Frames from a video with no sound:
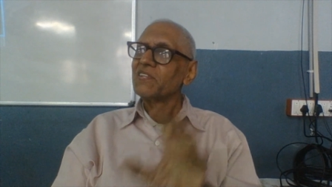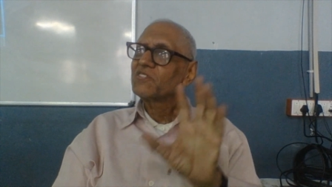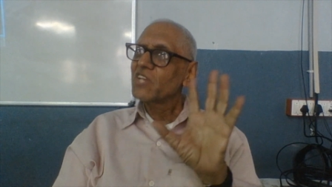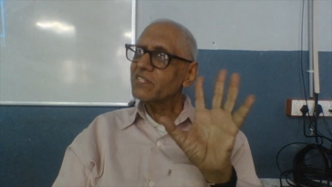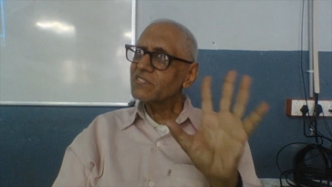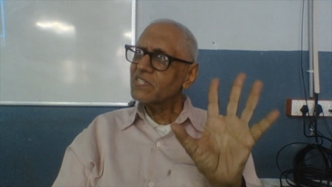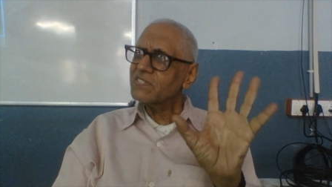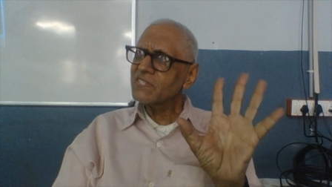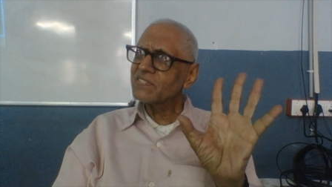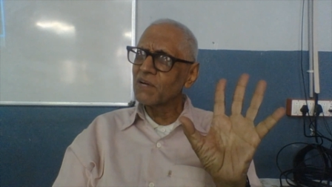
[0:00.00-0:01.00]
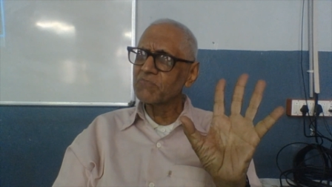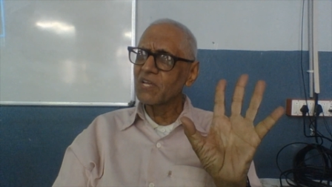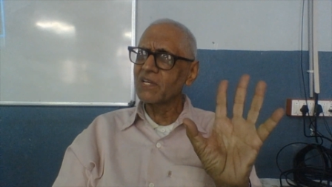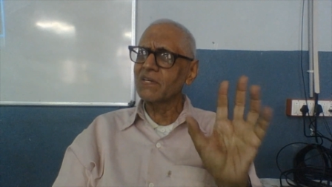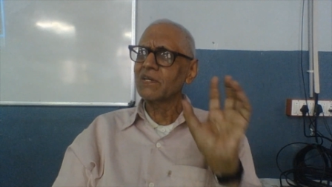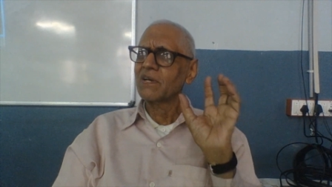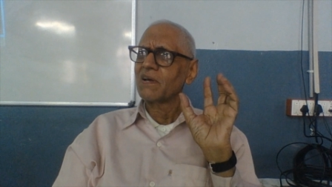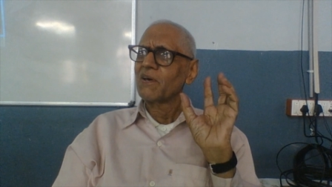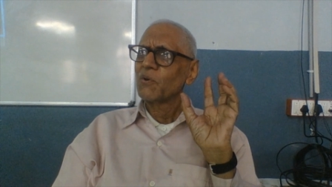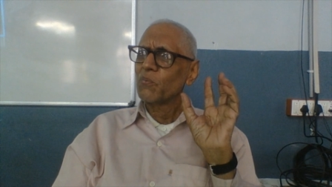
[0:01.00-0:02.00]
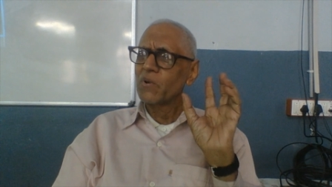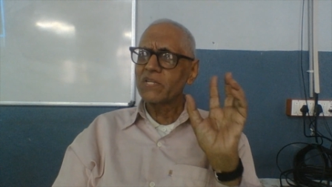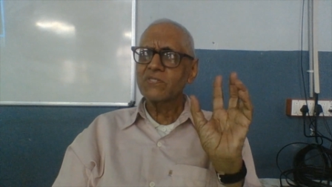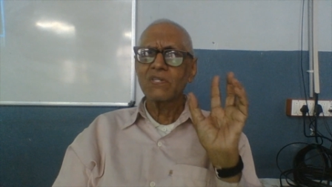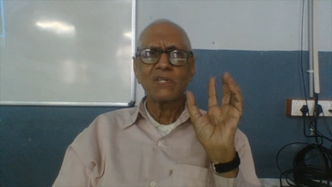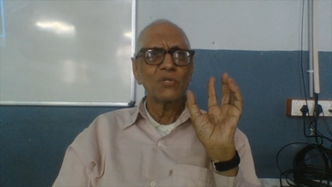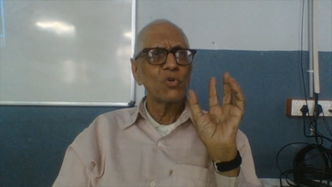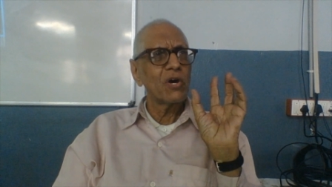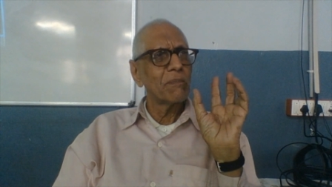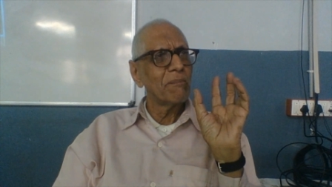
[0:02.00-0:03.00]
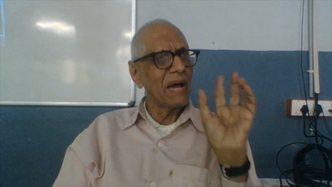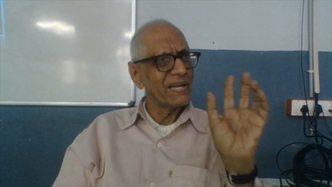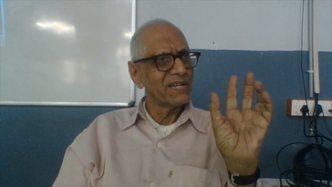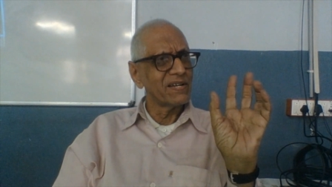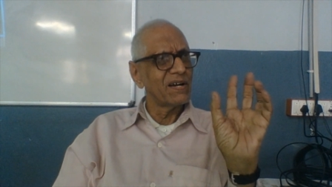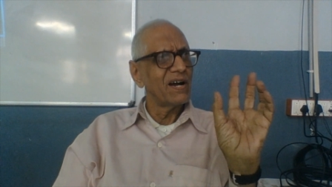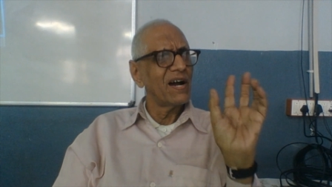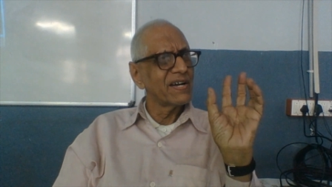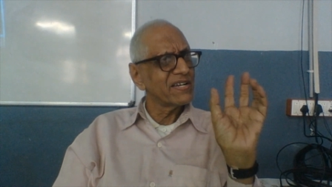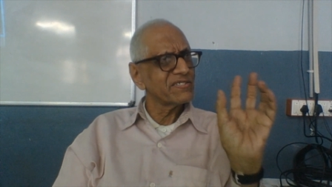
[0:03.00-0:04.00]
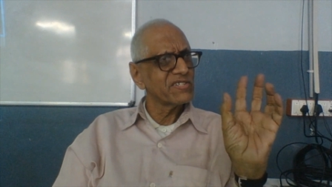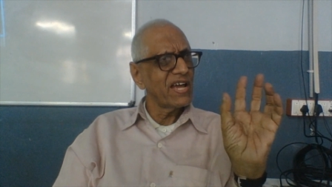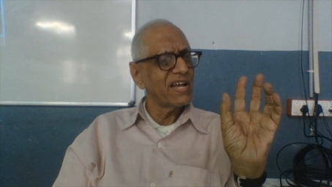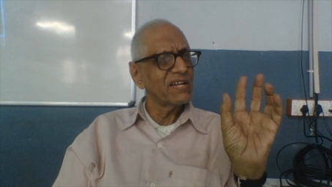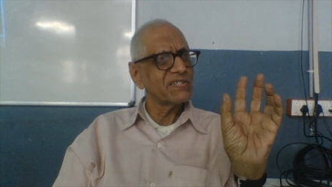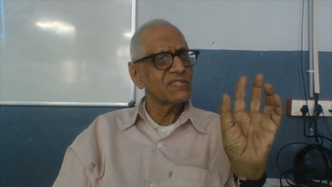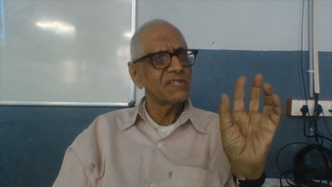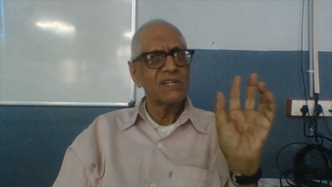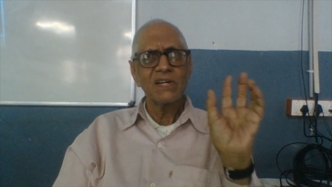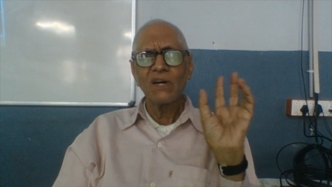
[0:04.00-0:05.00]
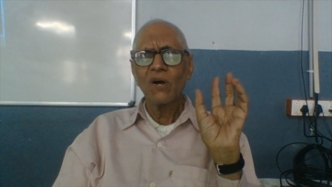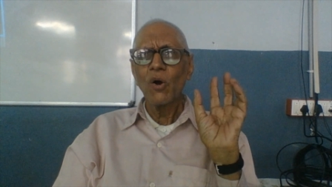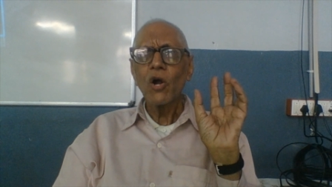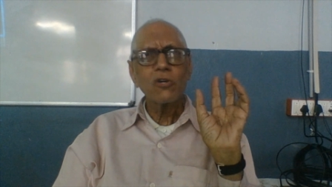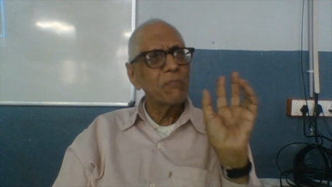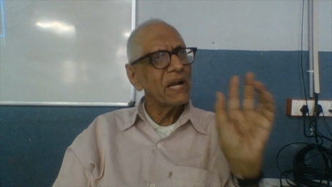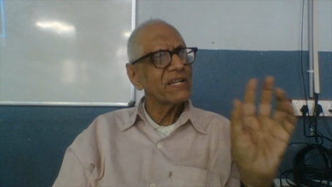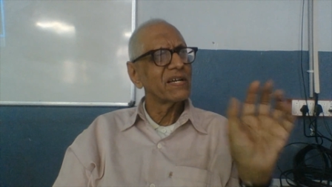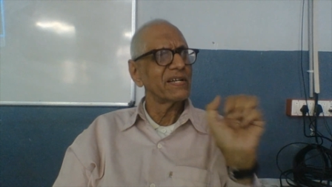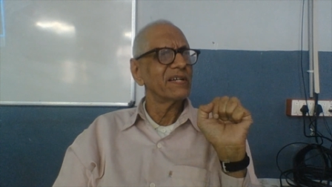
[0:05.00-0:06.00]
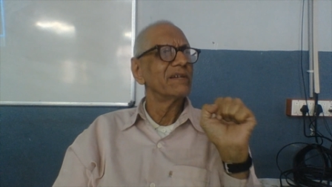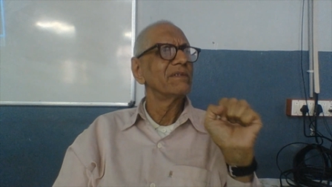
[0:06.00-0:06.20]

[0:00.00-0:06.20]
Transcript: Justice is something which your mind understands automatically,